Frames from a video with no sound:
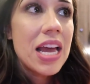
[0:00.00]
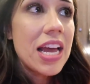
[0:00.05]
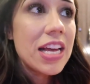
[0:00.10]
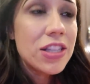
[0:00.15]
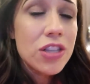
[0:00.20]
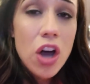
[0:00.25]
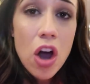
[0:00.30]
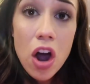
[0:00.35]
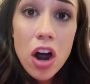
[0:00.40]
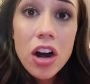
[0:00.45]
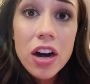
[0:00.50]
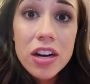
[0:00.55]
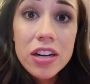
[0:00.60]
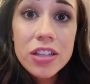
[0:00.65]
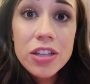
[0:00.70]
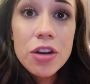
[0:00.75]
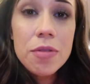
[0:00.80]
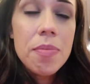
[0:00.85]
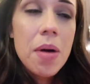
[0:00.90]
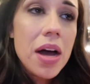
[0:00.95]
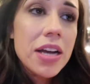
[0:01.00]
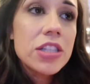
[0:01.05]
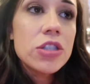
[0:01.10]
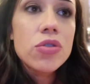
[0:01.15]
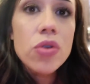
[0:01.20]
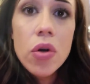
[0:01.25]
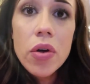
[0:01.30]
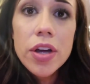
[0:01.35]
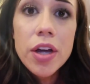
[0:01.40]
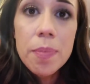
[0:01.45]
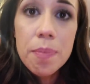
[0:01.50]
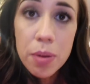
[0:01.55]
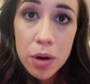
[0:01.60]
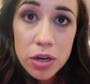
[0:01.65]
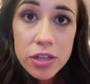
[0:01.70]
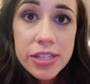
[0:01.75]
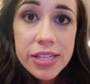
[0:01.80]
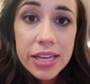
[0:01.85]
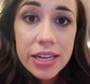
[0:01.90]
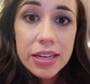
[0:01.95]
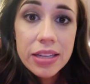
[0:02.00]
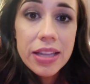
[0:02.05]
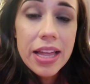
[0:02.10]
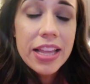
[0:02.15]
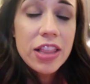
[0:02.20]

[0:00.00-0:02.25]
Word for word: it's hard. Your body's growing a person.